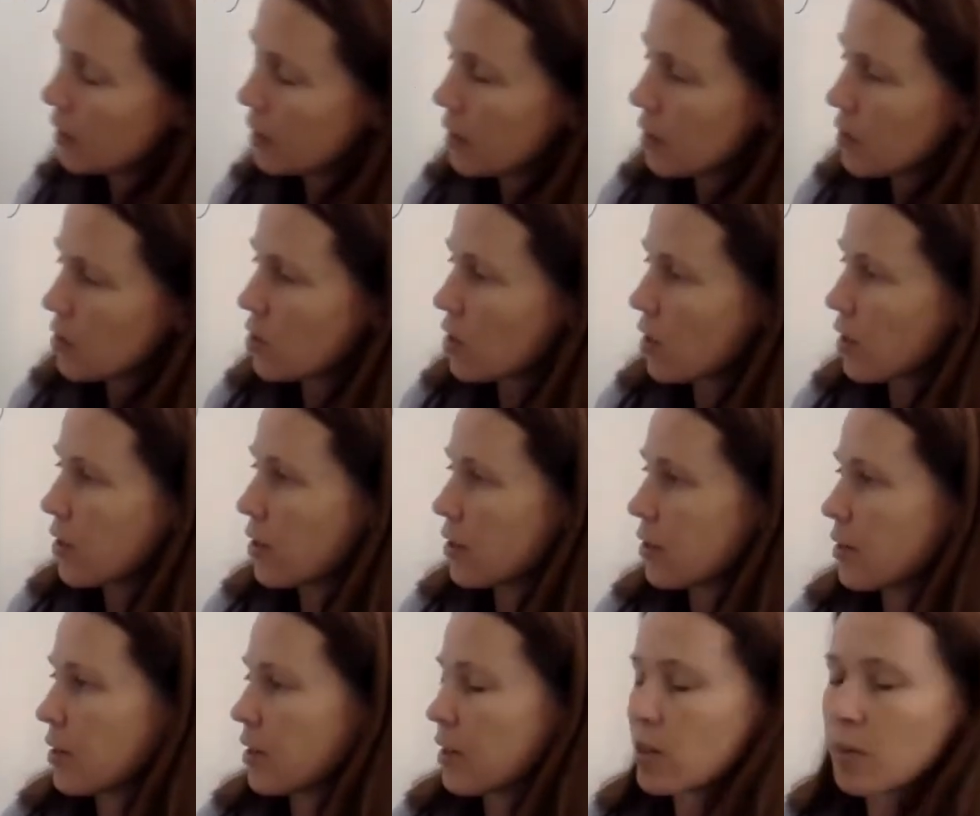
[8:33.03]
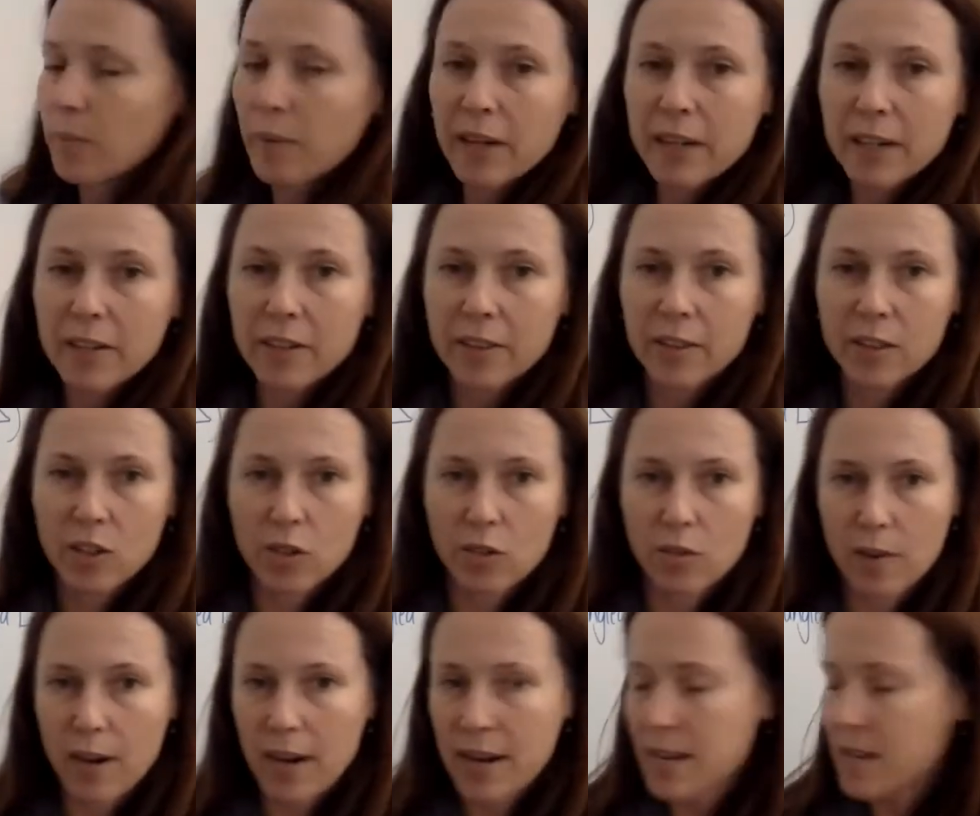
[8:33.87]
So depending on the
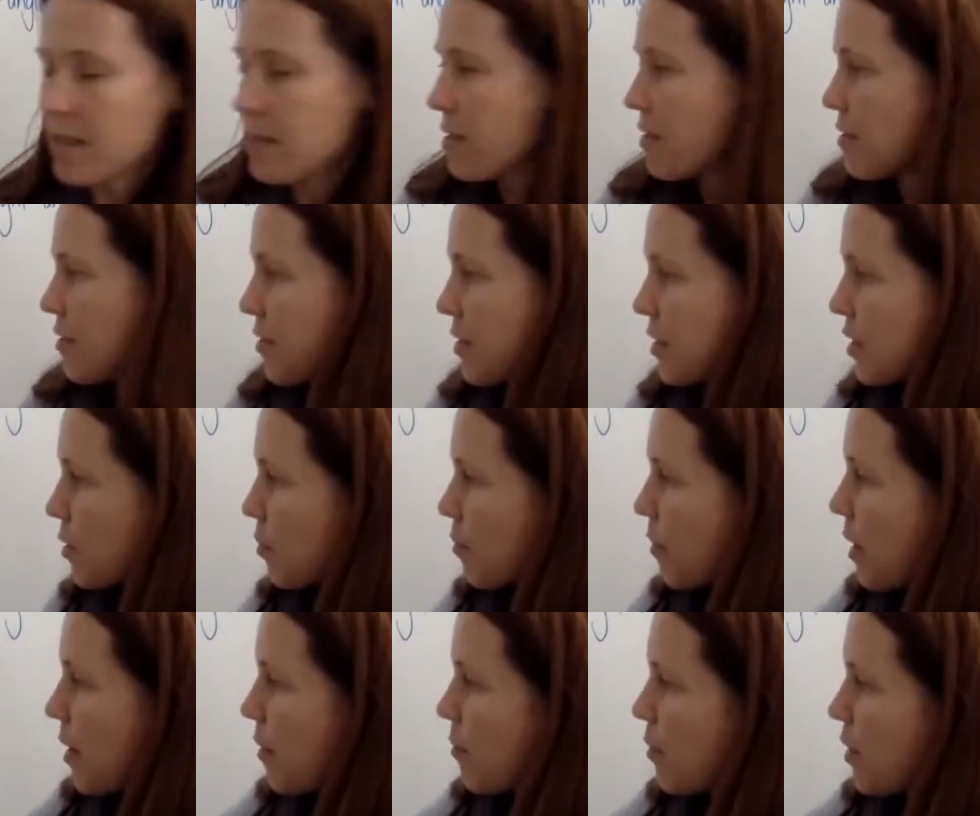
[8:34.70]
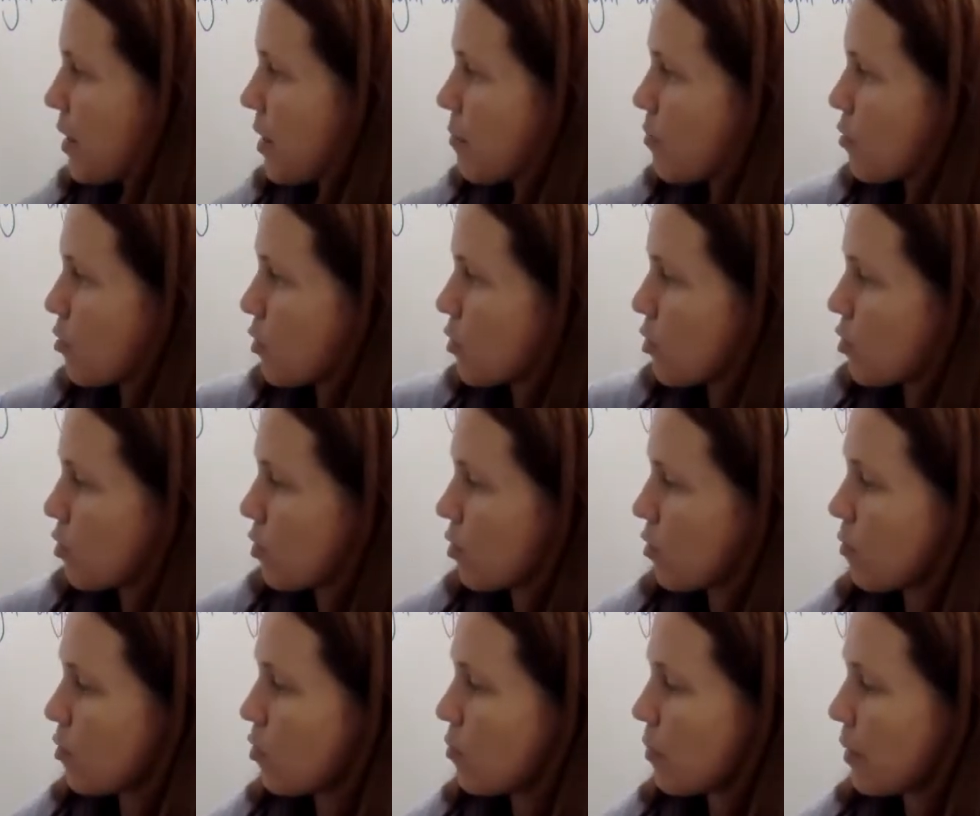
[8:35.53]
terrain, this might be more
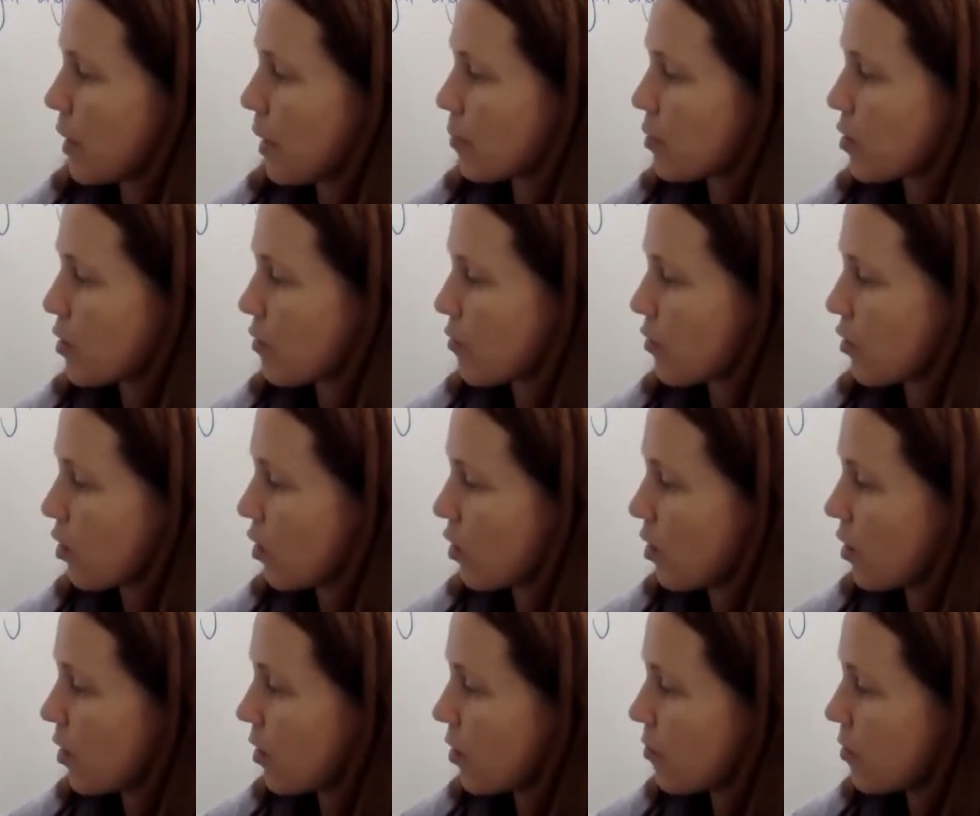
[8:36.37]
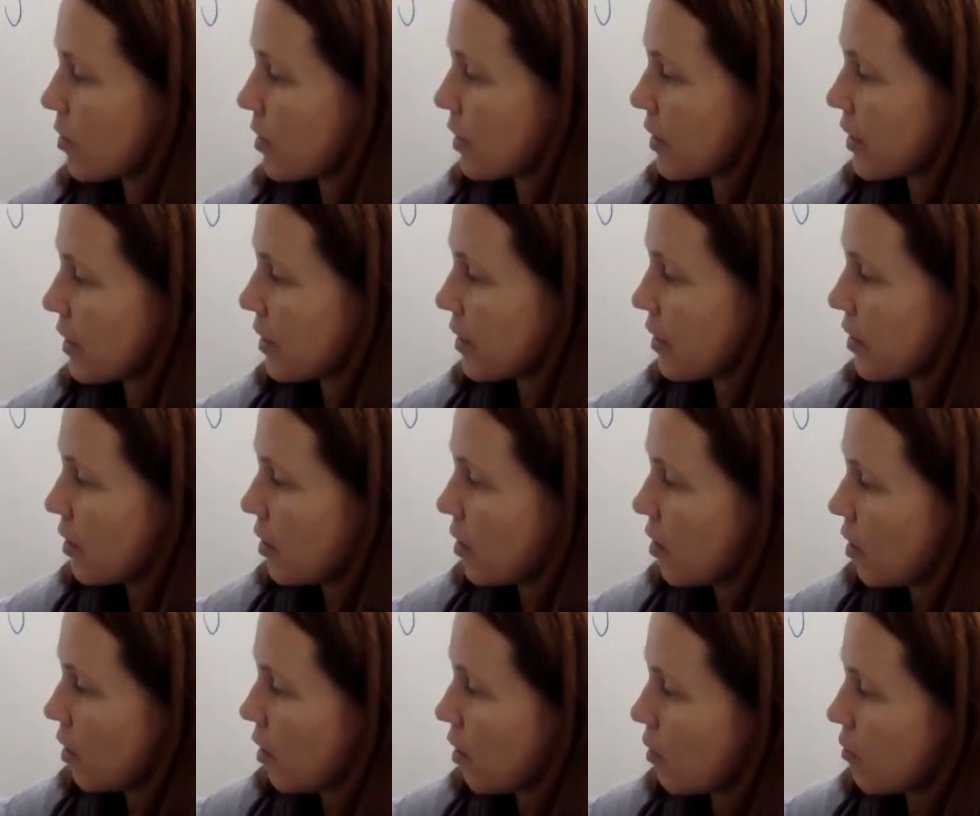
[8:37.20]
suitable. Perhaps you've got a really
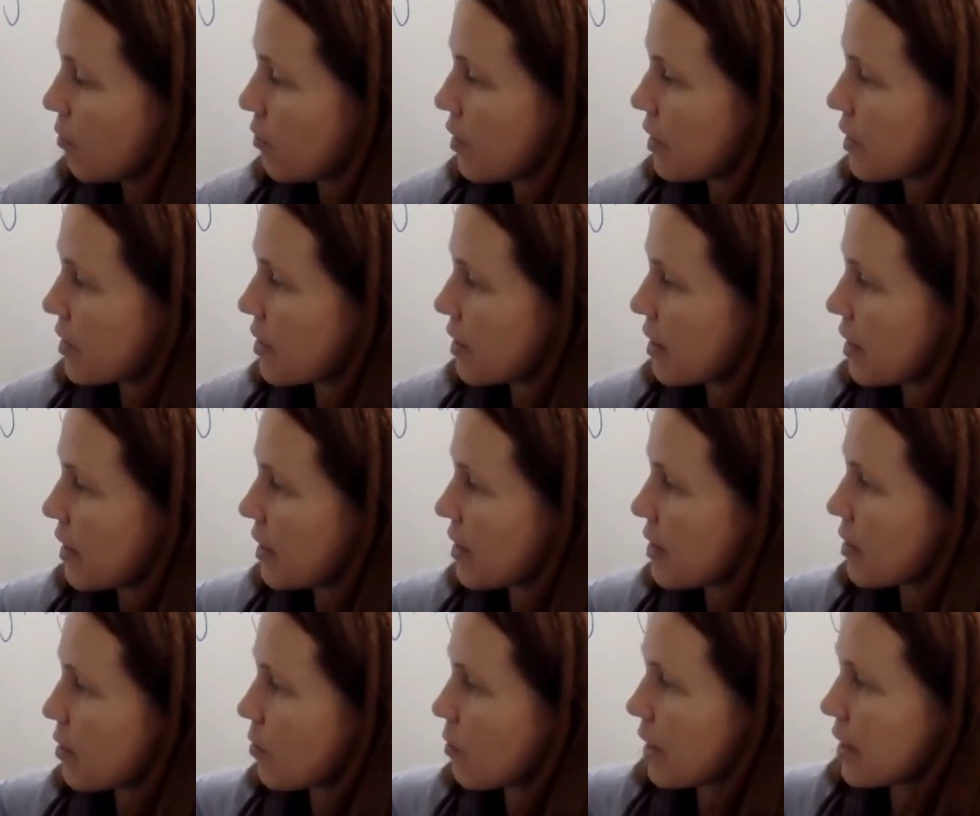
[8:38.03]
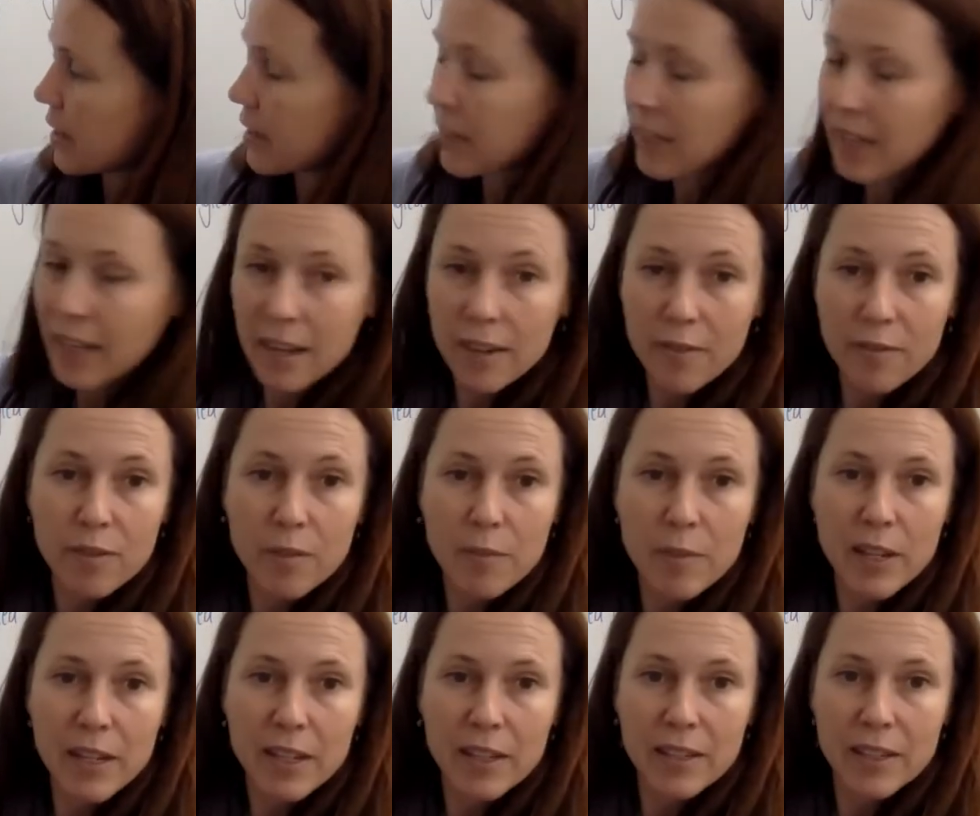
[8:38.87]
obvious and easy way to get
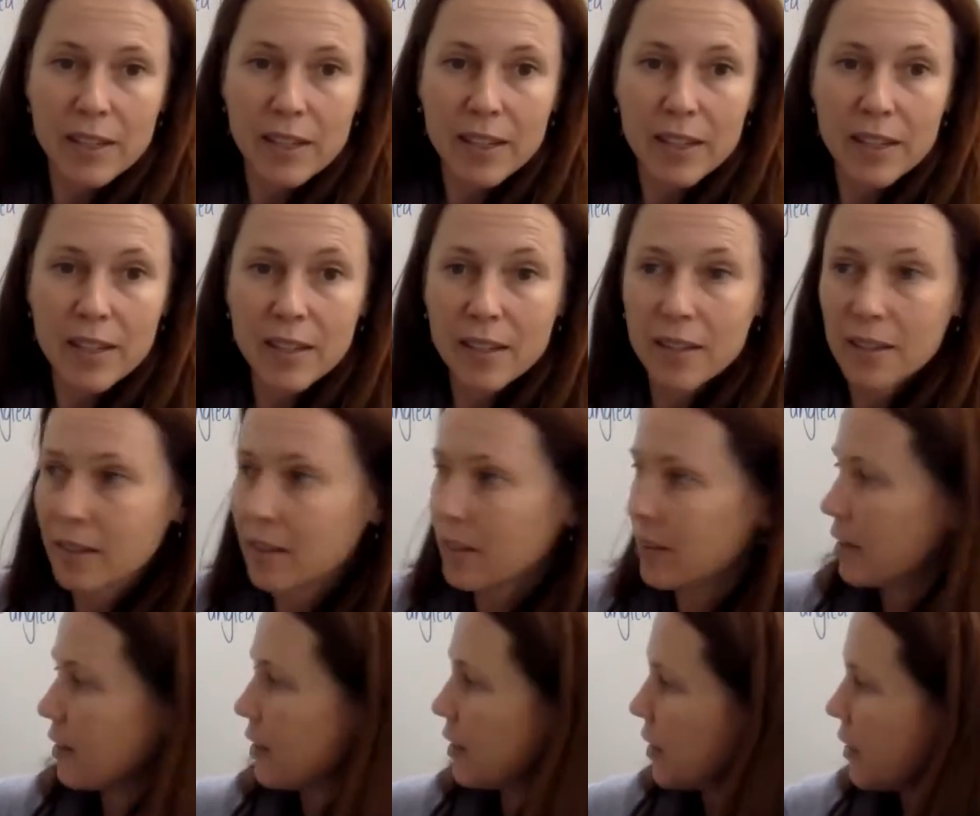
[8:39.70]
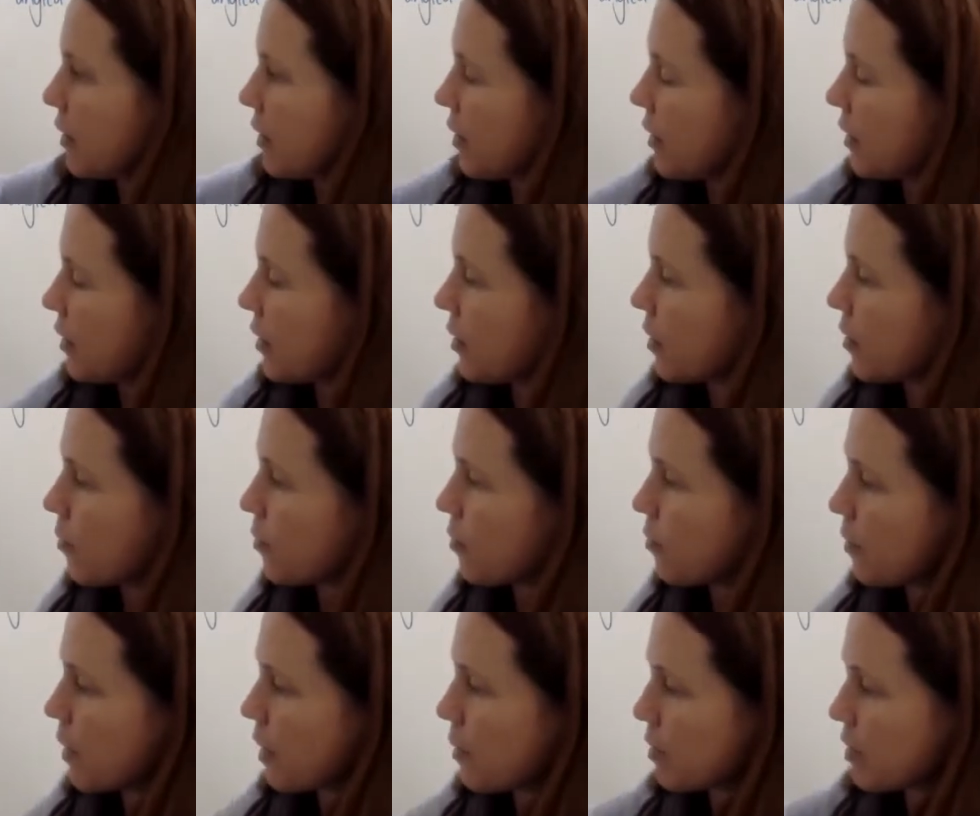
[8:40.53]
from here to here.
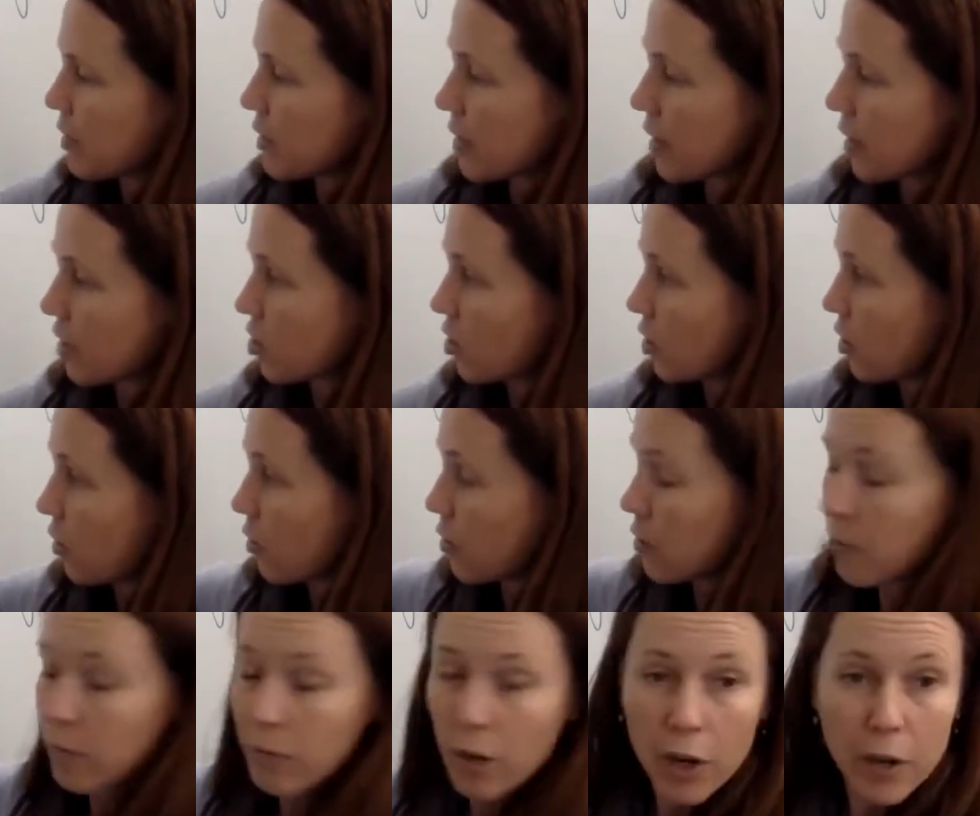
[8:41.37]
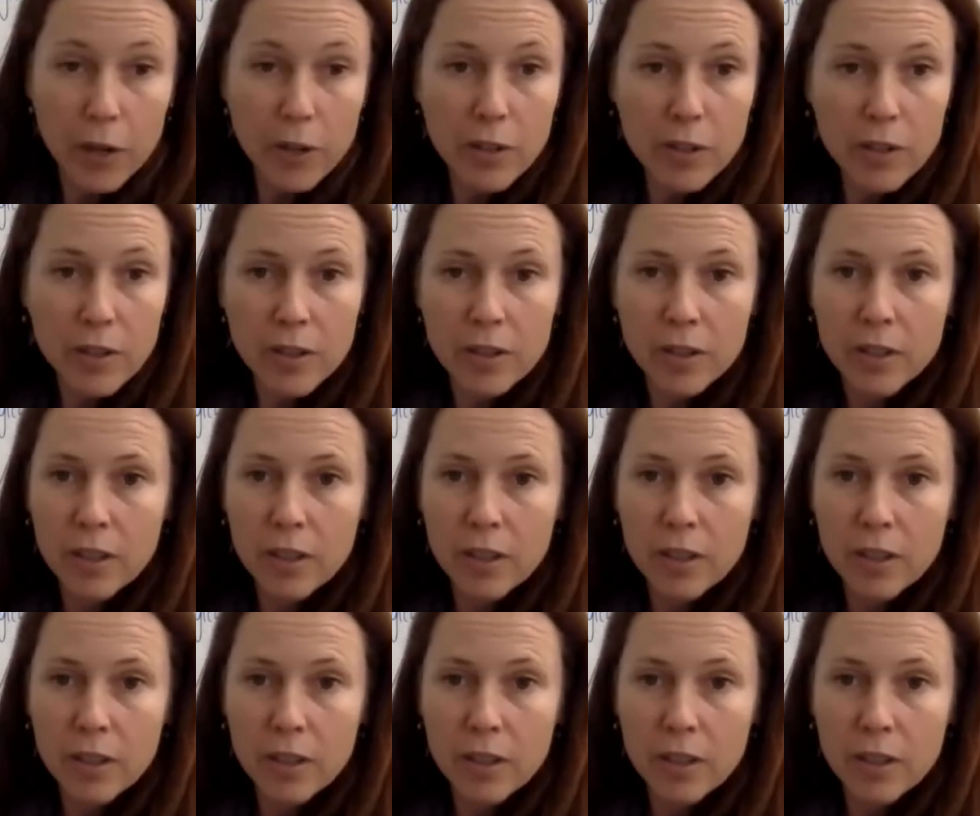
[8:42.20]
Maybe it's actually on a road